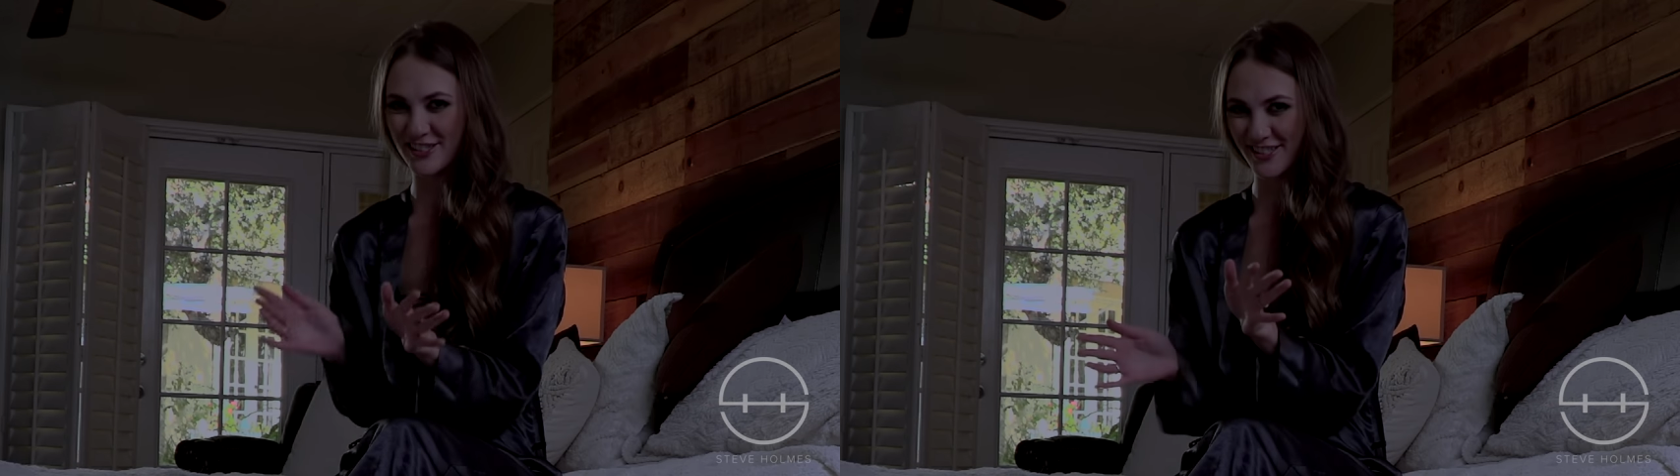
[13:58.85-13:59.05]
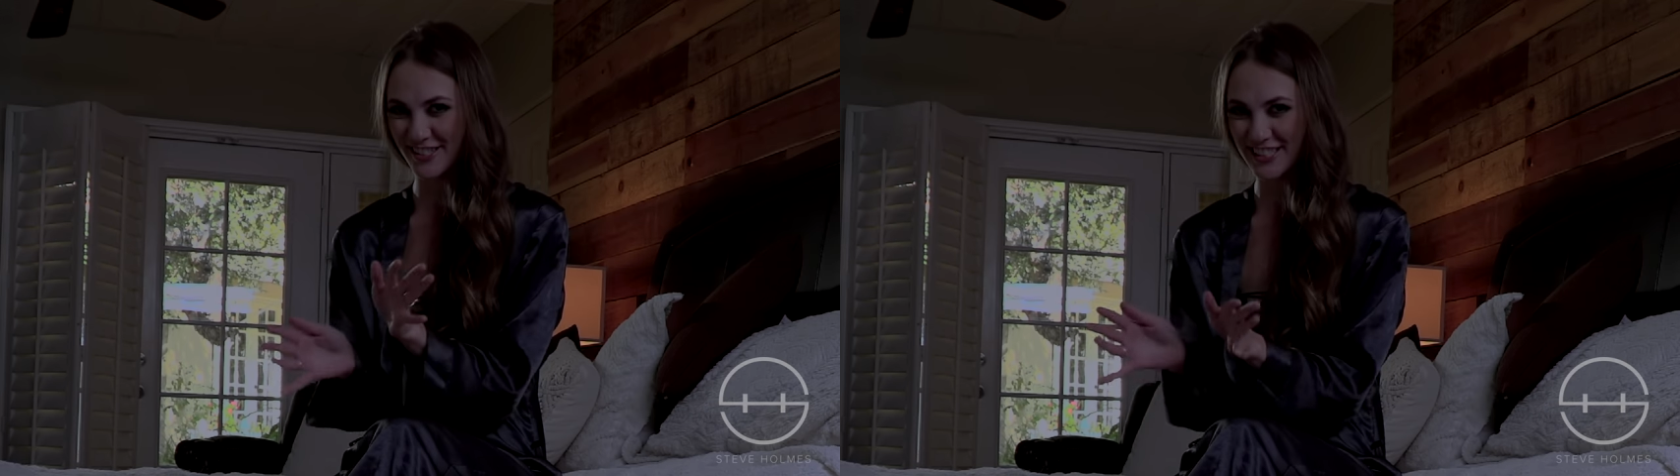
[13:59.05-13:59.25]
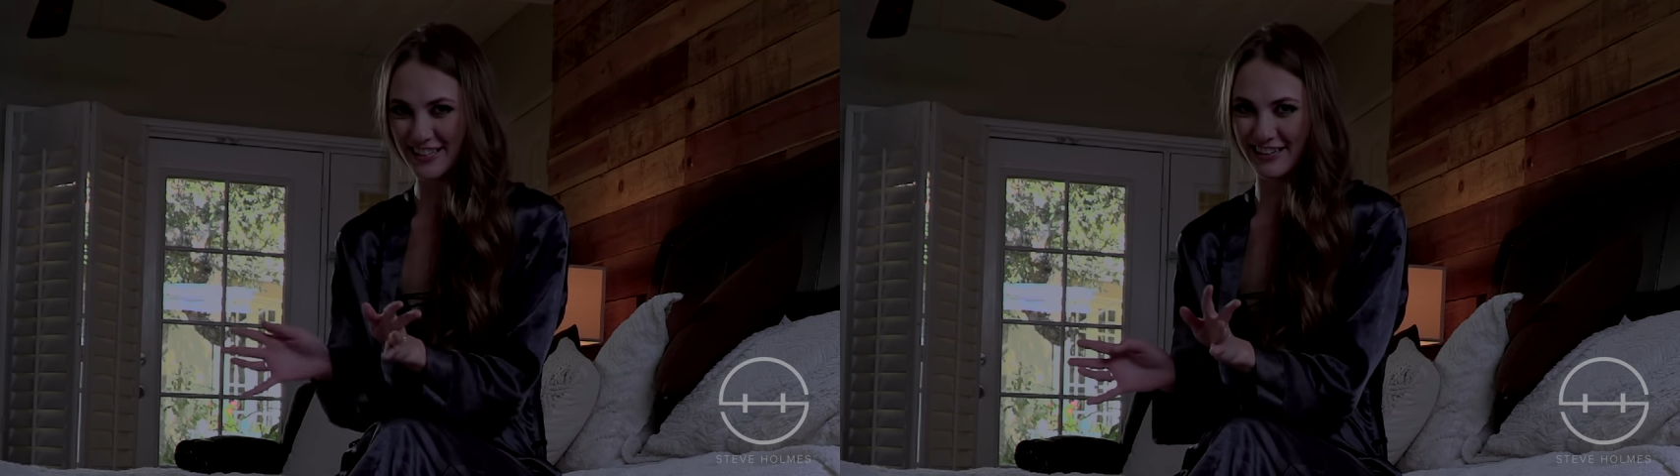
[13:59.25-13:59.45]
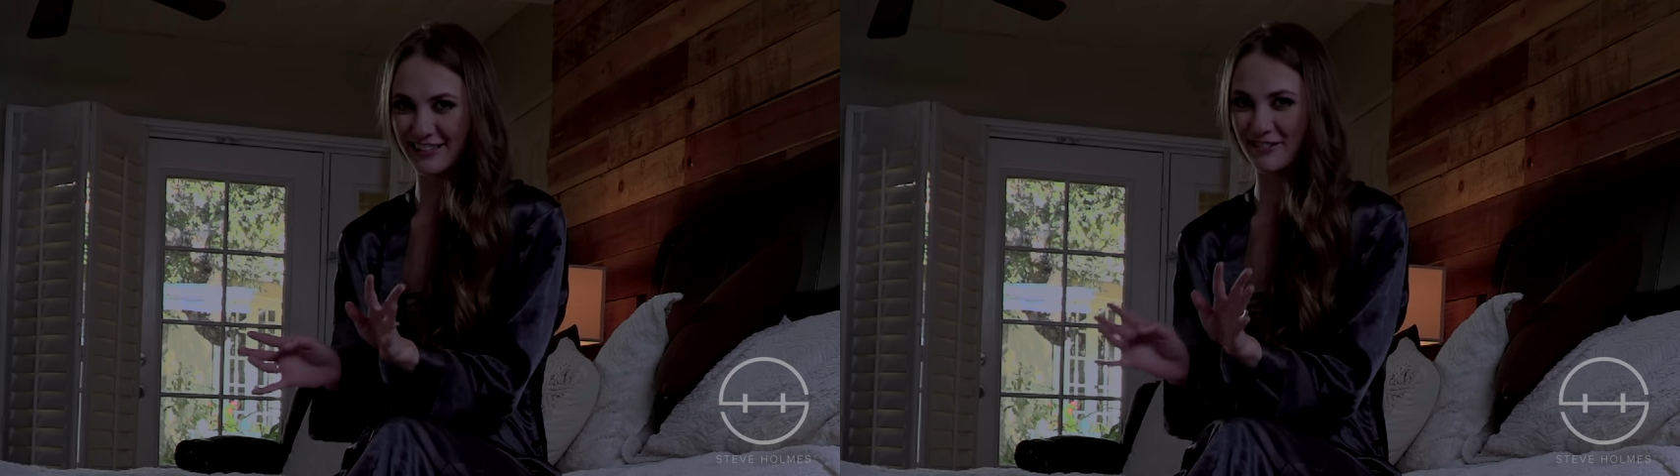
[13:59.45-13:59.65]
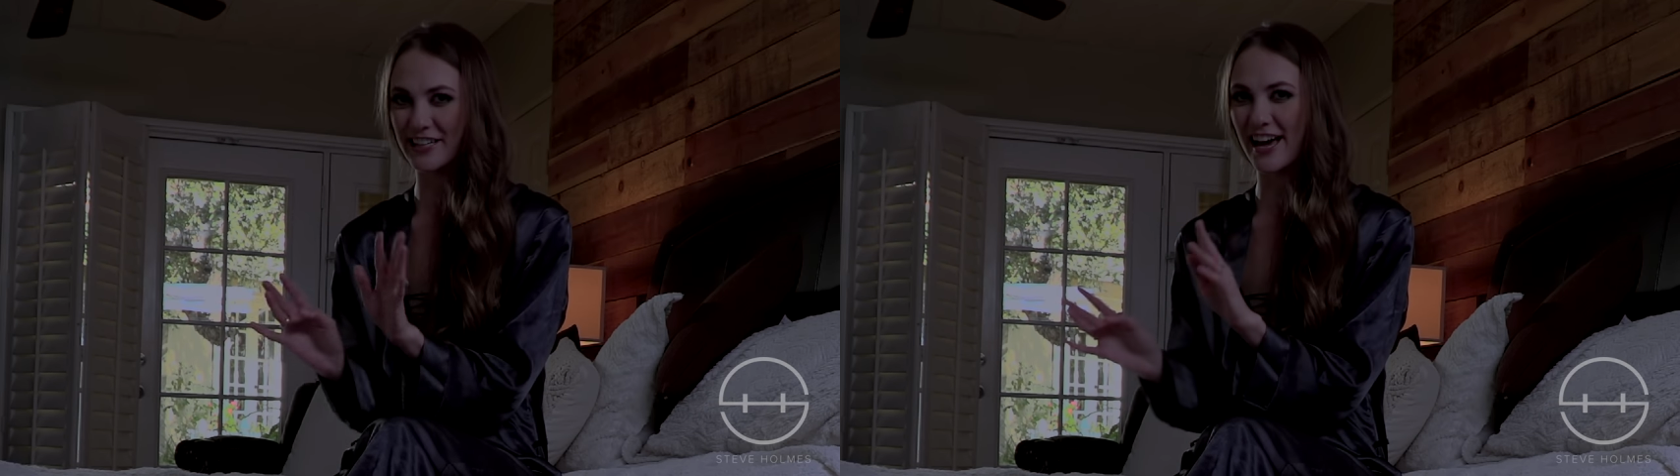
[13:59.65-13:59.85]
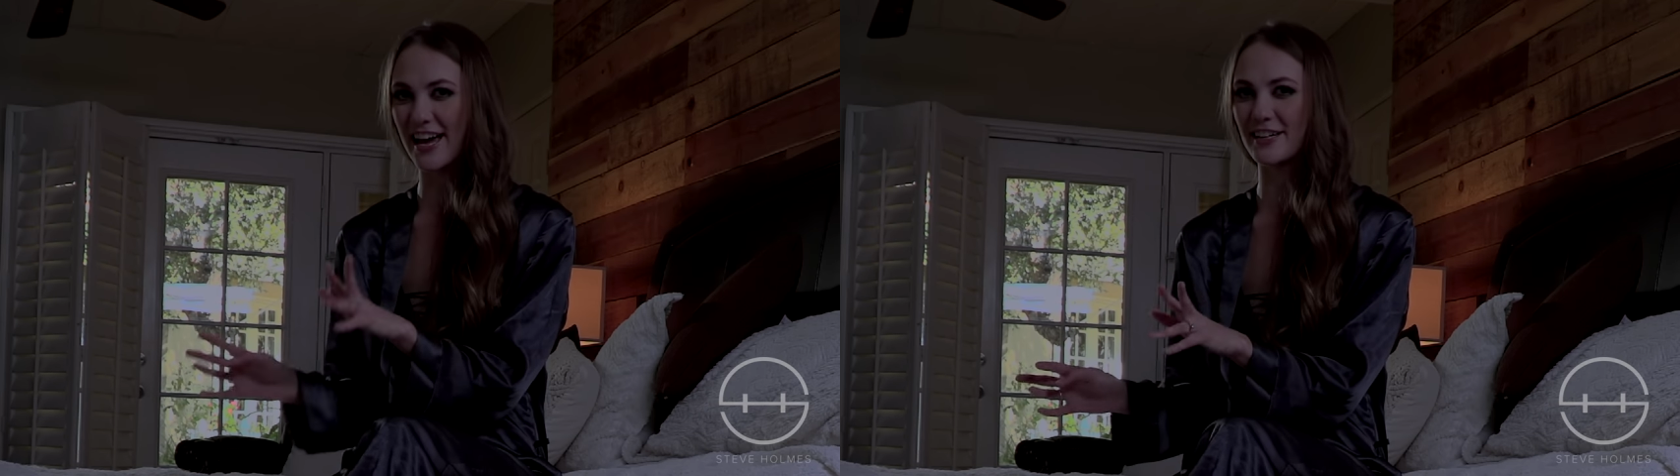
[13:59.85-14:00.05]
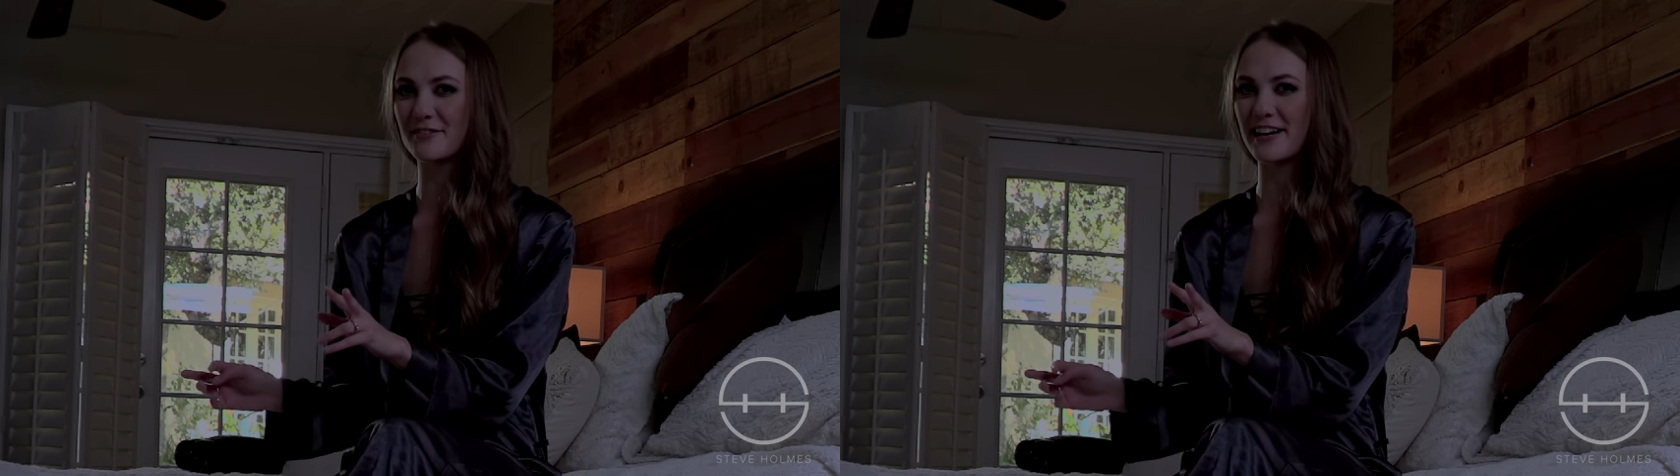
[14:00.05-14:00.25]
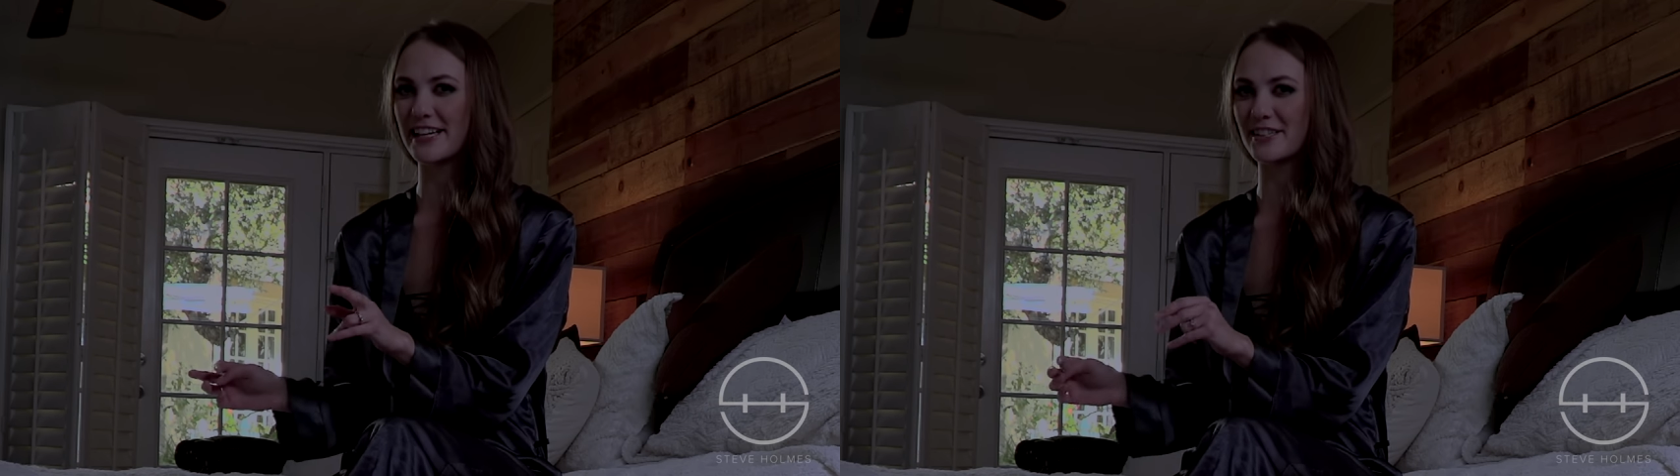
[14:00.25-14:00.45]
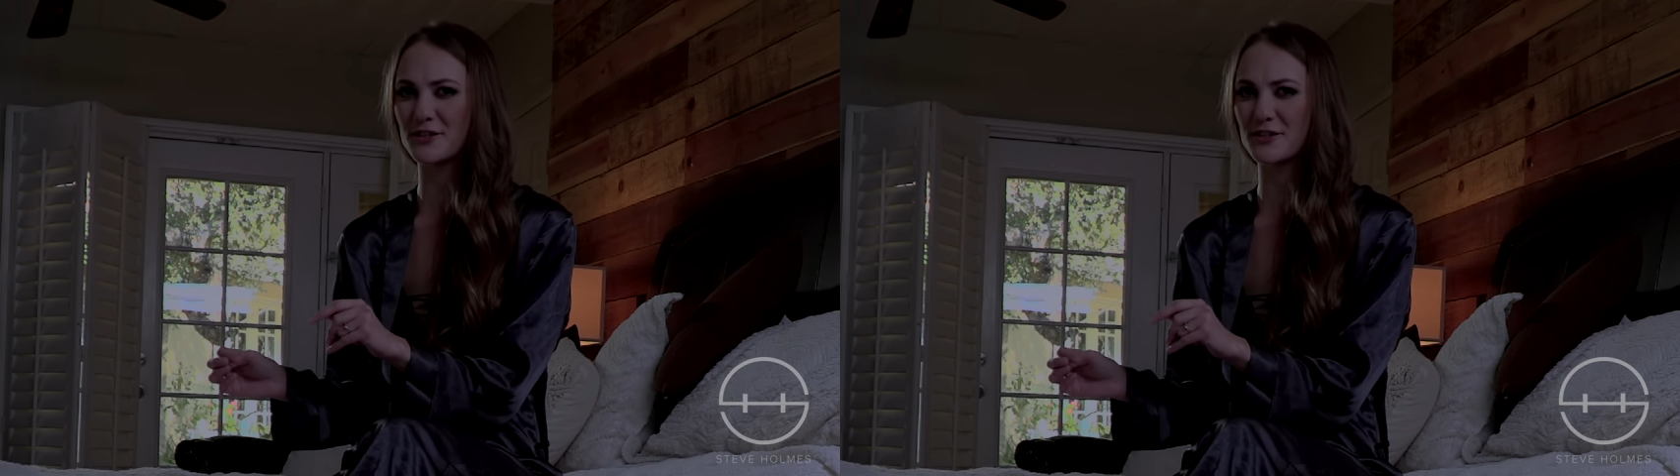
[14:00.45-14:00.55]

dirty thing that we hide away.